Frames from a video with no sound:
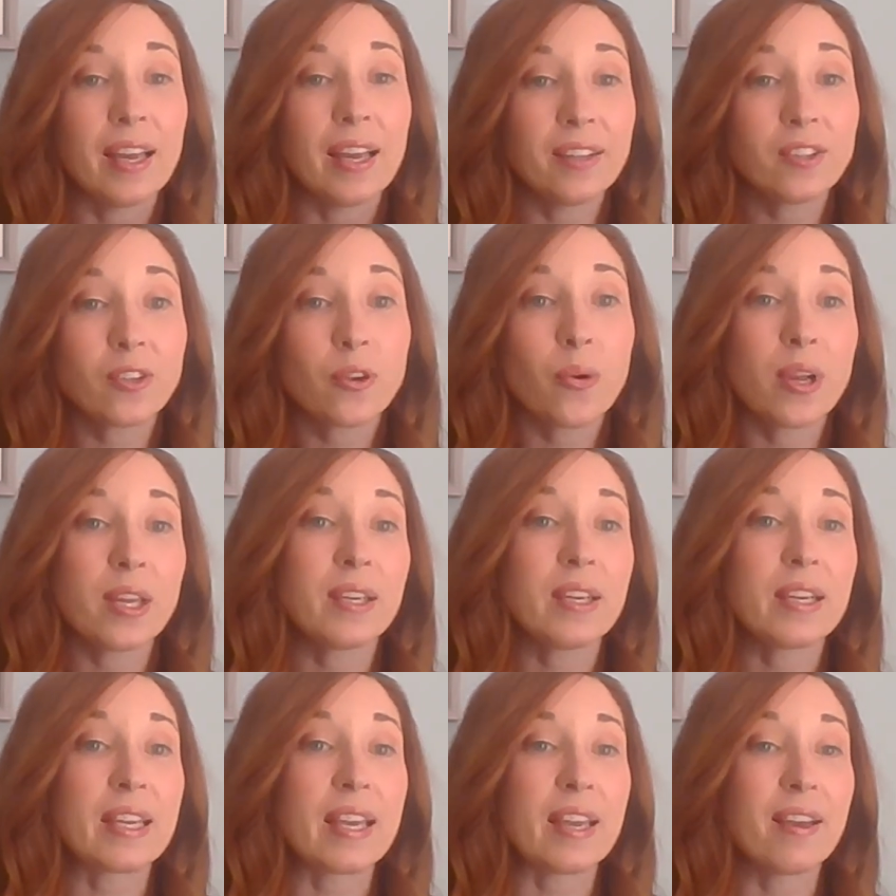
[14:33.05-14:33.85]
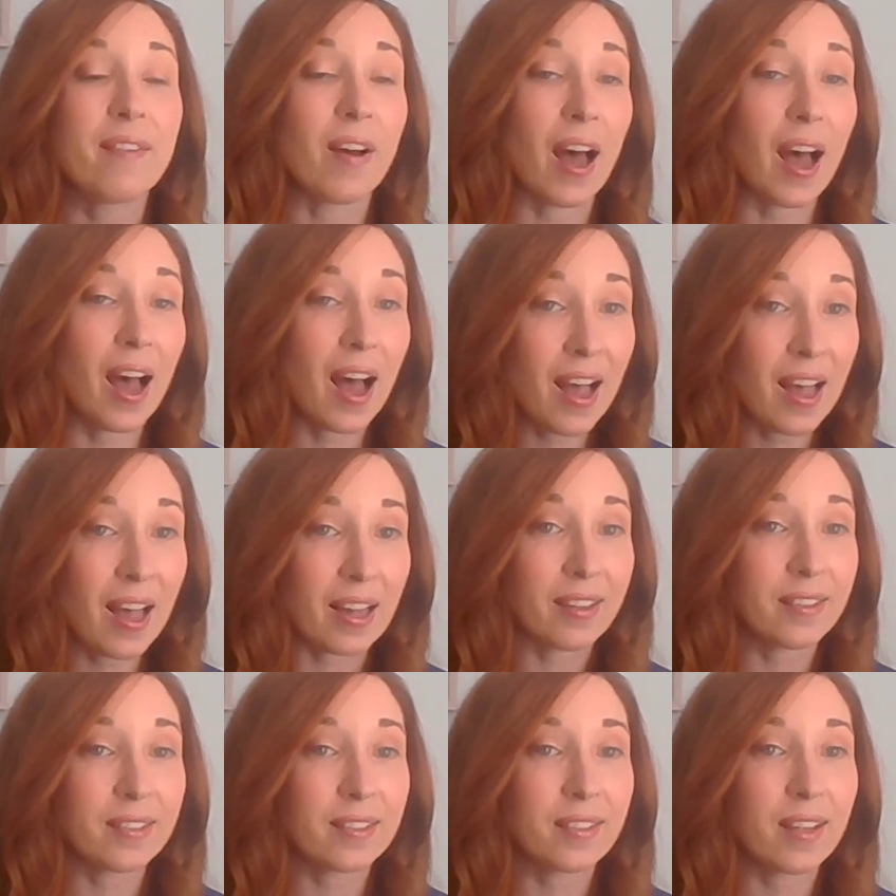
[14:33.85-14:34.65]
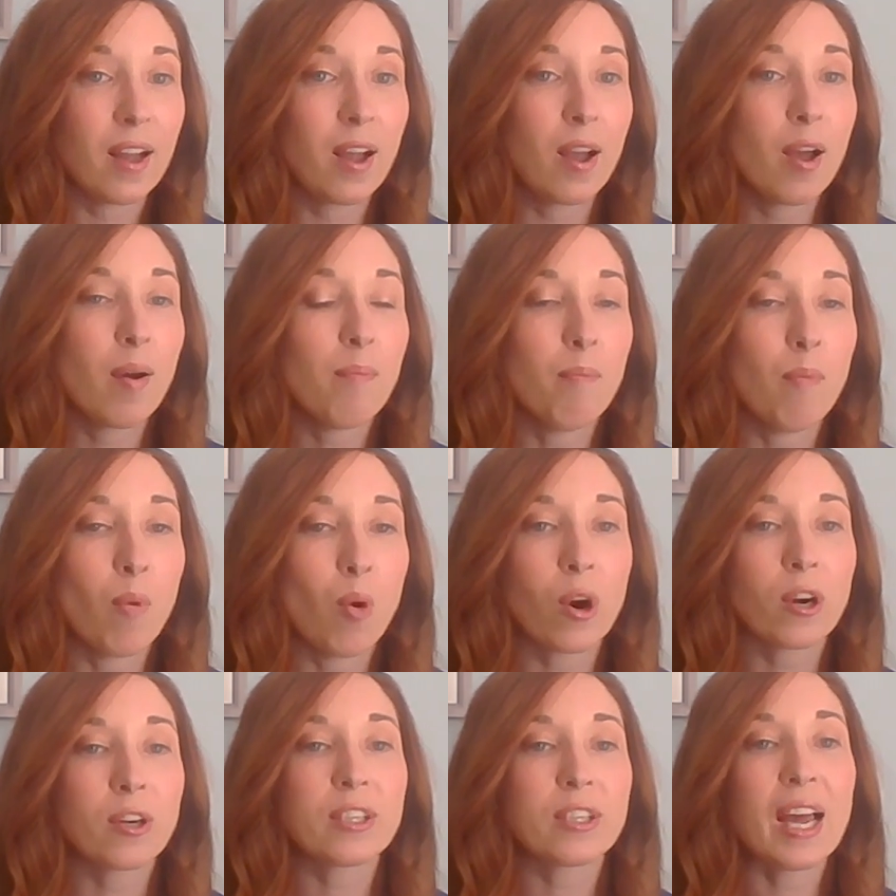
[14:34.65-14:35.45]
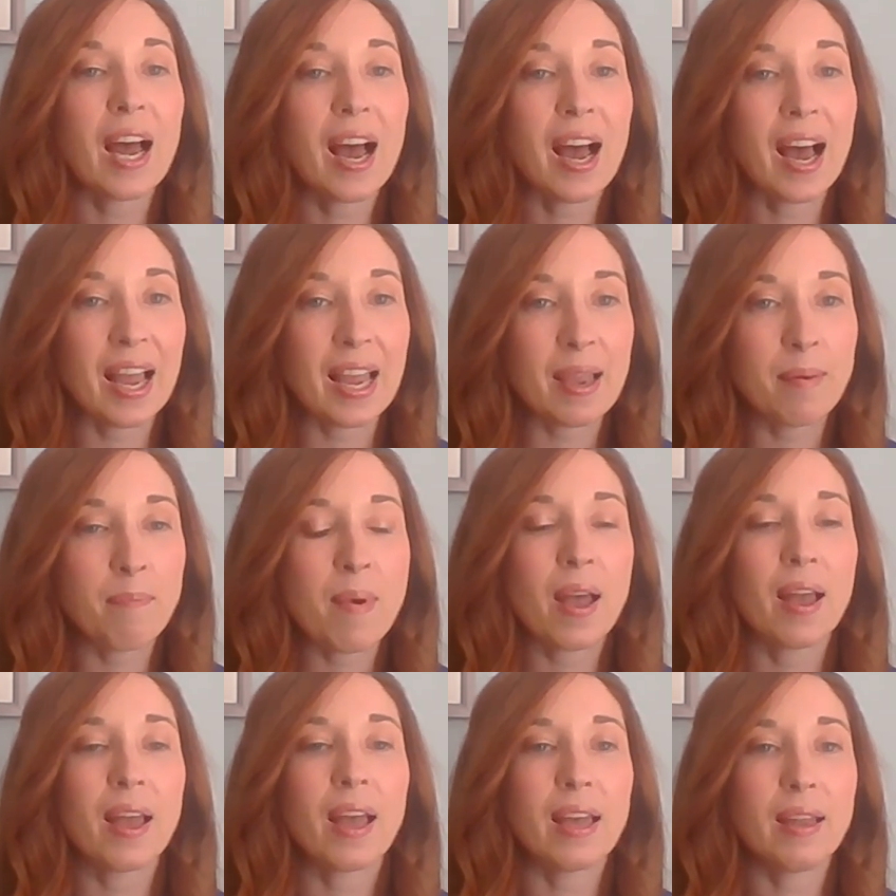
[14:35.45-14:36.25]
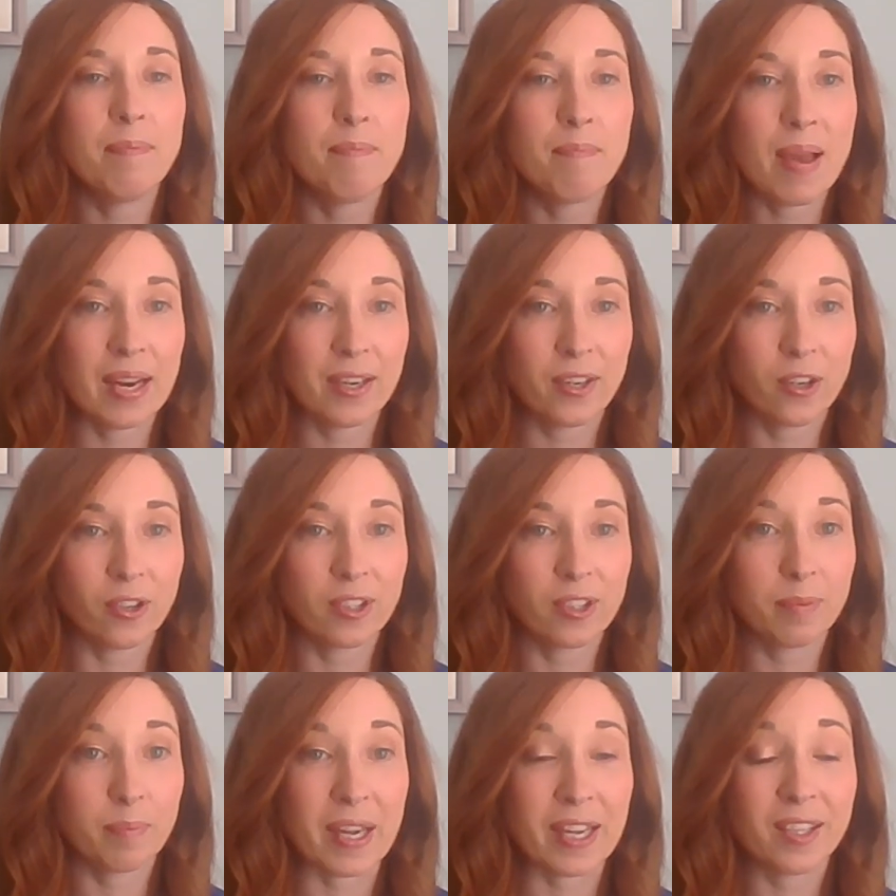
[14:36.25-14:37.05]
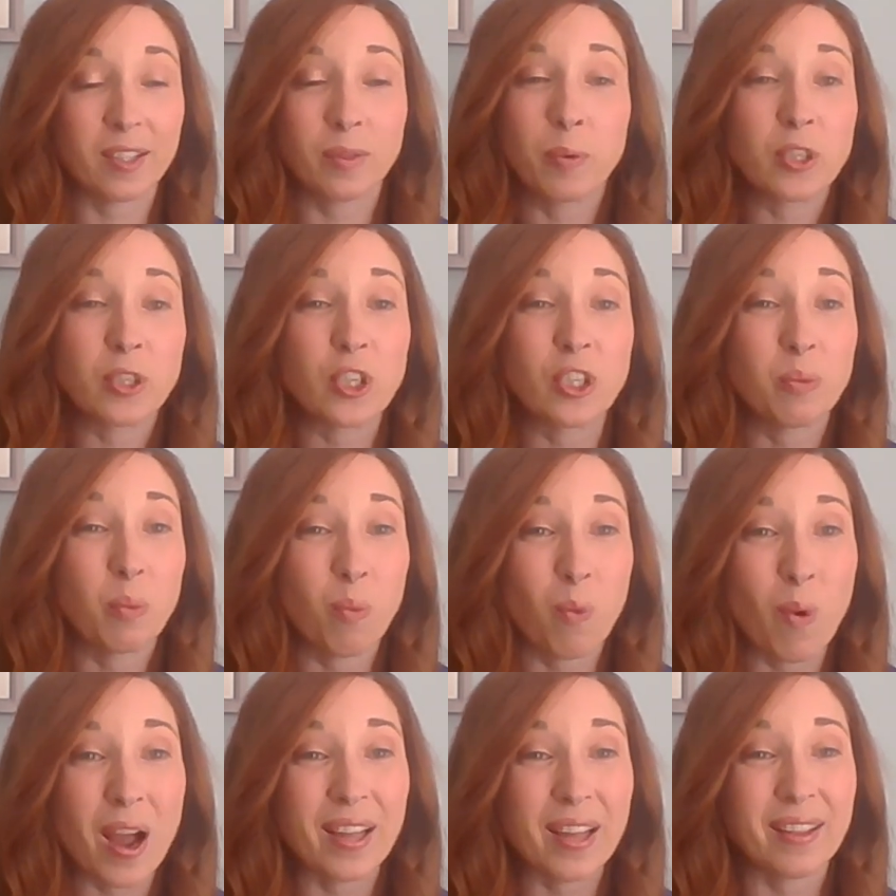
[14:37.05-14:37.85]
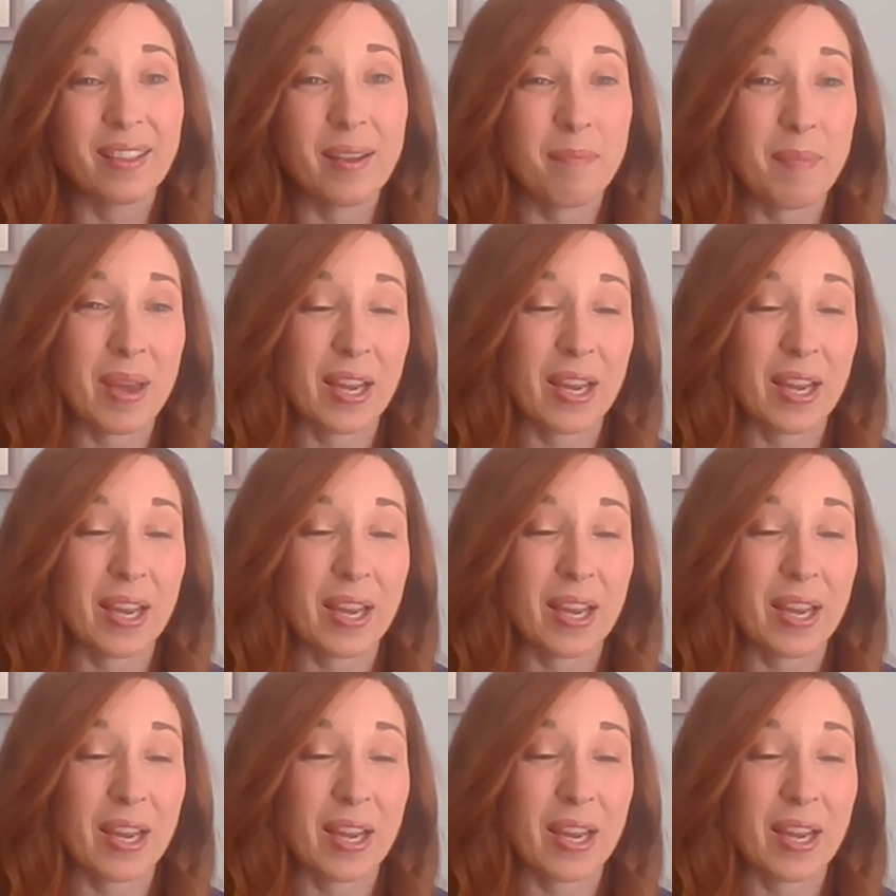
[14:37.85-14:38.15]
it's going to give us more time and mental space, which is what the